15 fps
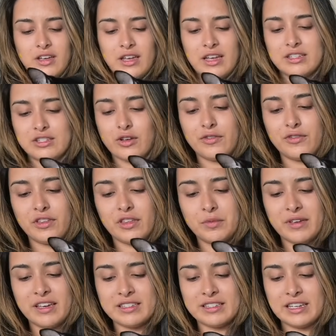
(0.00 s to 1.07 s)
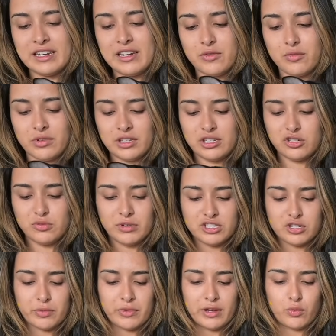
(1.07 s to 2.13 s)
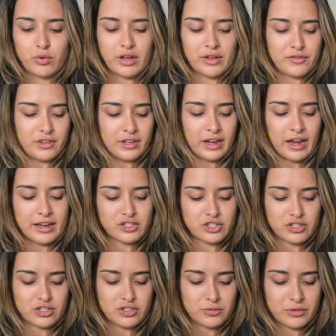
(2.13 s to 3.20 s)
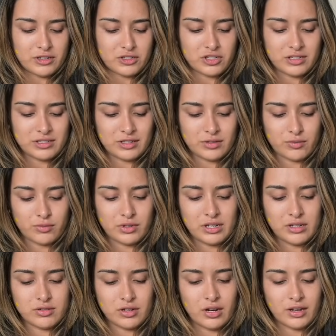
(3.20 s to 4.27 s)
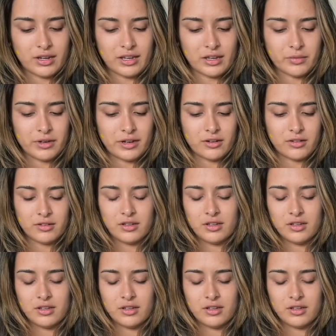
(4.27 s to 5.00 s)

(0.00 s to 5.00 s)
And so I feel like because he didn't really do much, I'm like, well, I feel like I shouldn't do much. And he's like, what are you talking about?